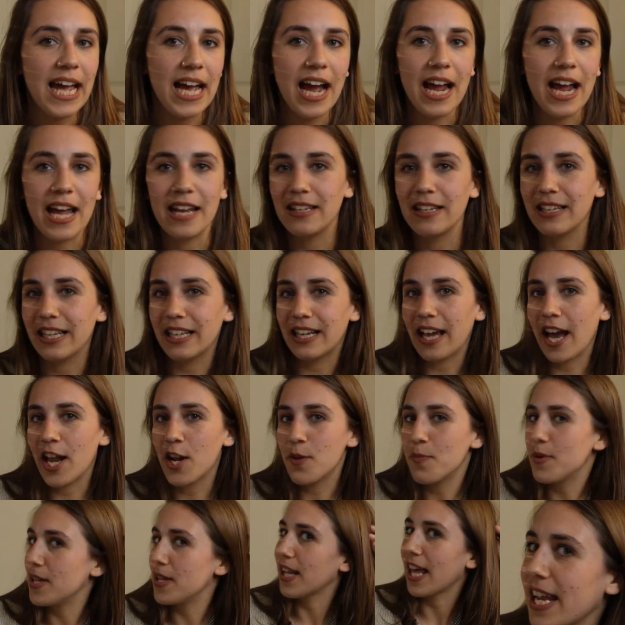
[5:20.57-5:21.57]
I had it kind
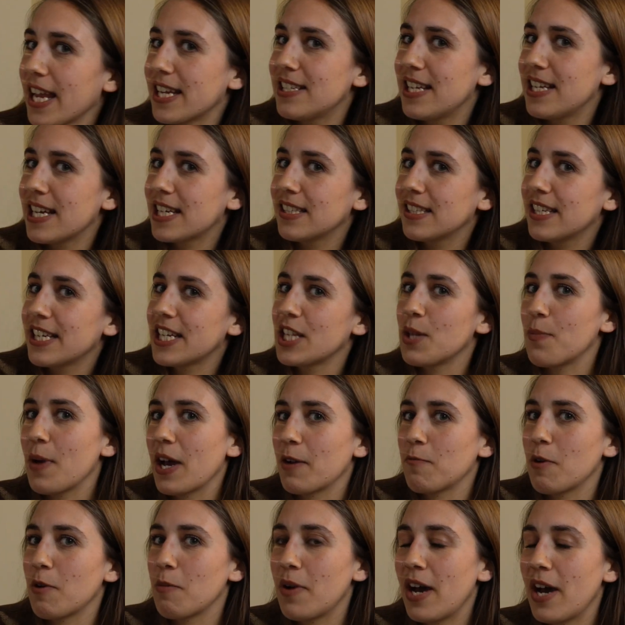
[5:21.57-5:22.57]
of been like tickling in the back
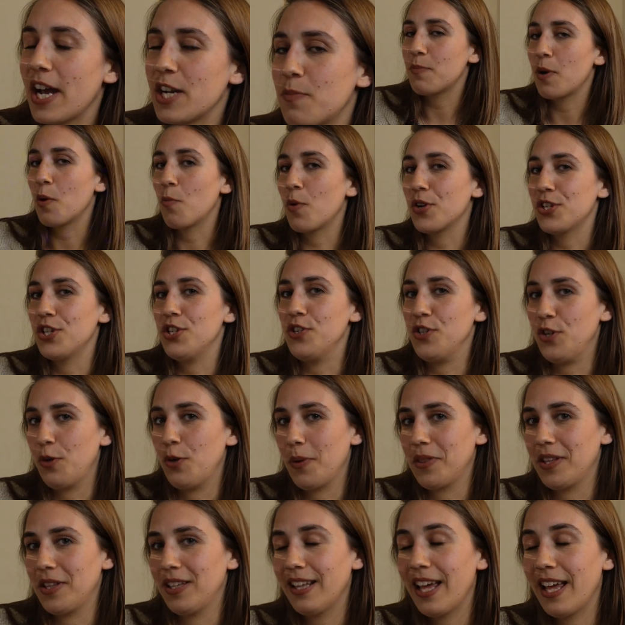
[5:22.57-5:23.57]
of my mind about what to do
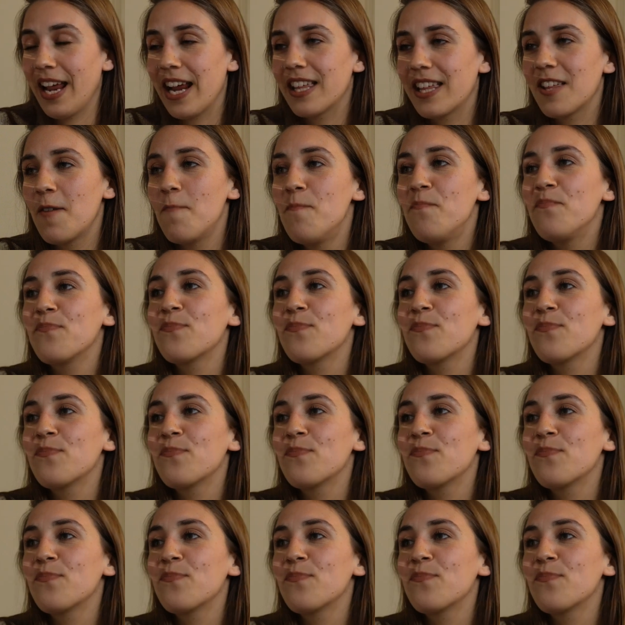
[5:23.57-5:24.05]
about the length.